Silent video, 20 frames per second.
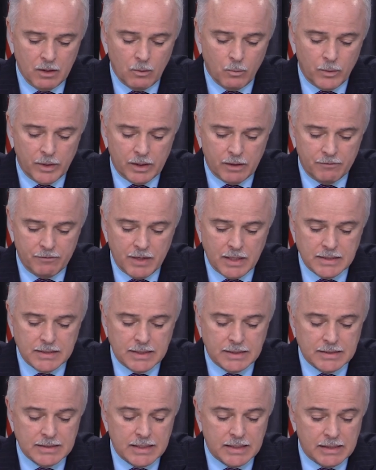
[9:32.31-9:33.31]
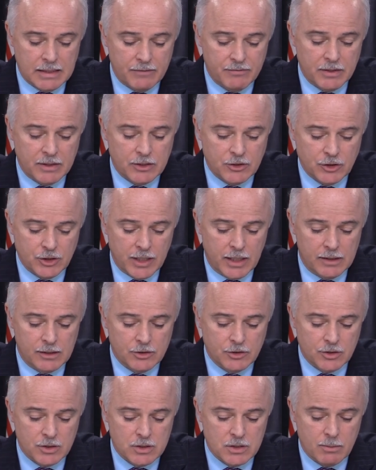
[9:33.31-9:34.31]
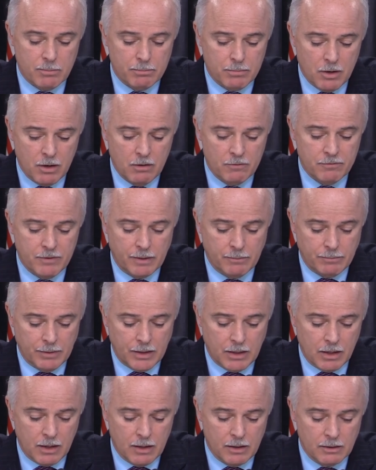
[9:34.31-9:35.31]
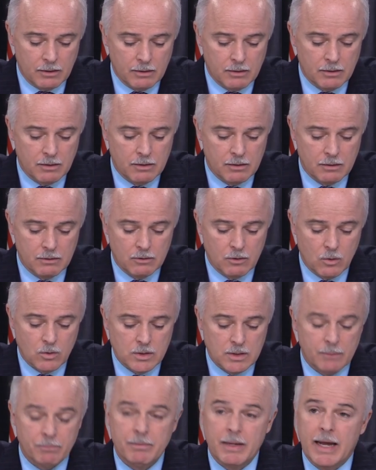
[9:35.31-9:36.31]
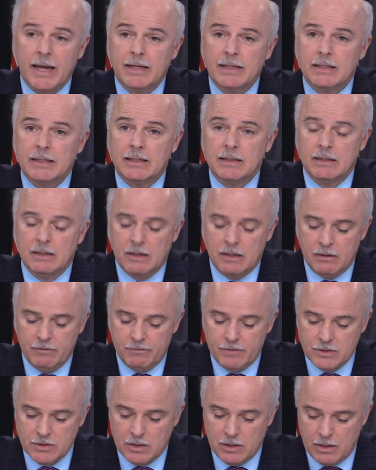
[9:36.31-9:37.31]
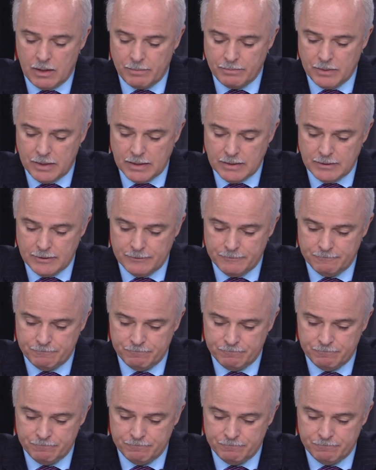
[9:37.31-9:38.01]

We are facing significant challenges above and beyond those impacting our fiscal update.